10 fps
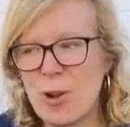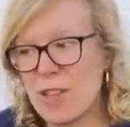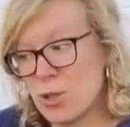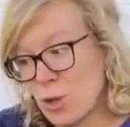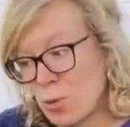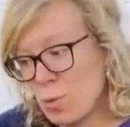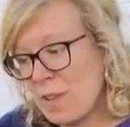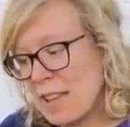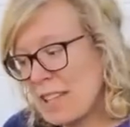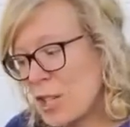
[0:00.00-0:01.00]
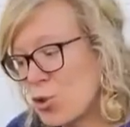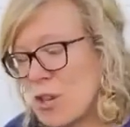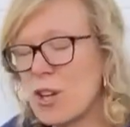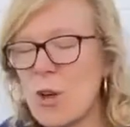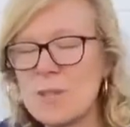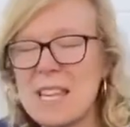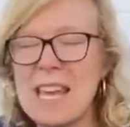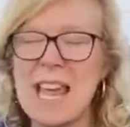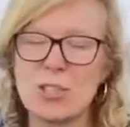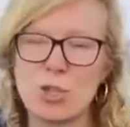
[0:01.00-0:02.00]
that your philodendron goes
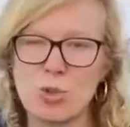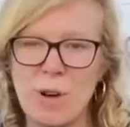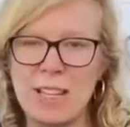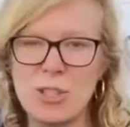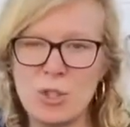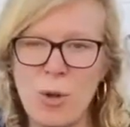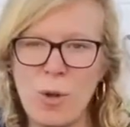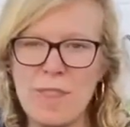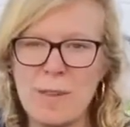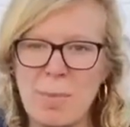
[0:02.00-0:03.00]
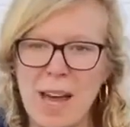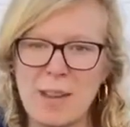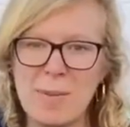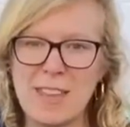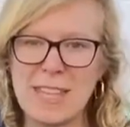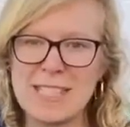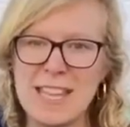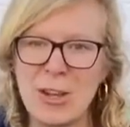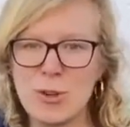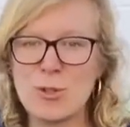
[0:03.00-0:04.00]
in has a drainage hole in the bottom of the
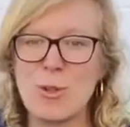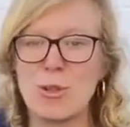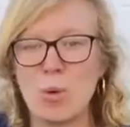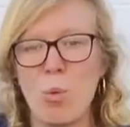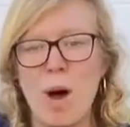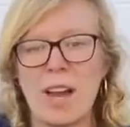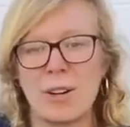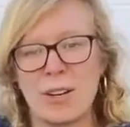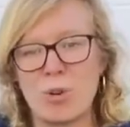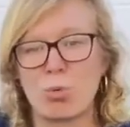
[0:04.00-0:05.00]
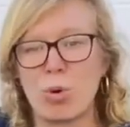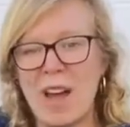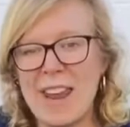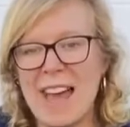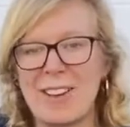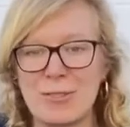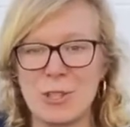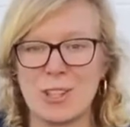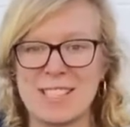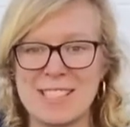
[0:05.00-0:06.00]
container so that the water can run out of
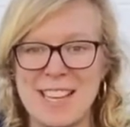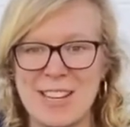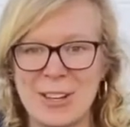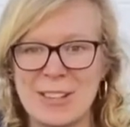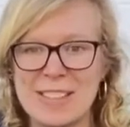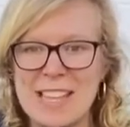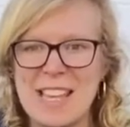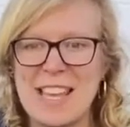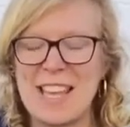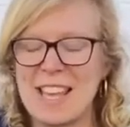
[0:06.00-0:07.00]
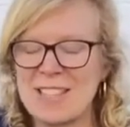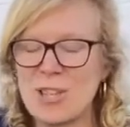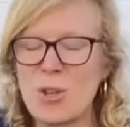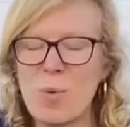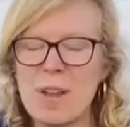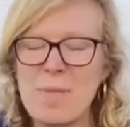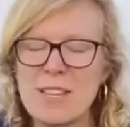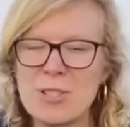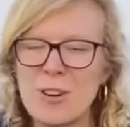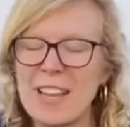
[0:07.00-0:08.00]
your container. And so you want to
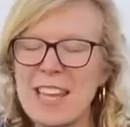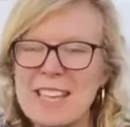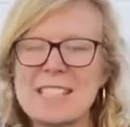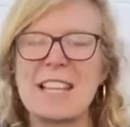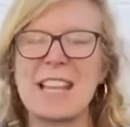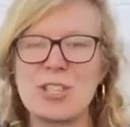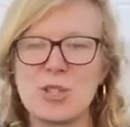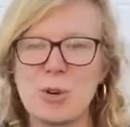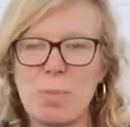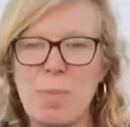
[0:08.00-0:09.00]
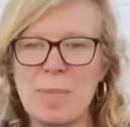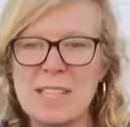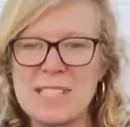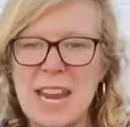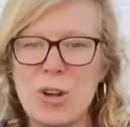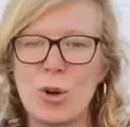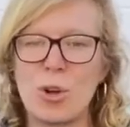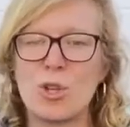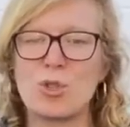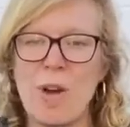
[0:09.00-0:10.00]
make sure again to let your container
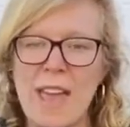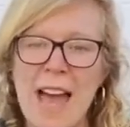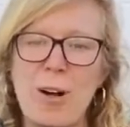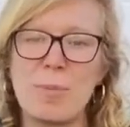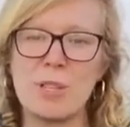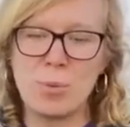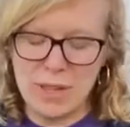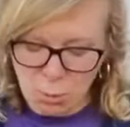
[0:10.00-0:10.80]
dry out between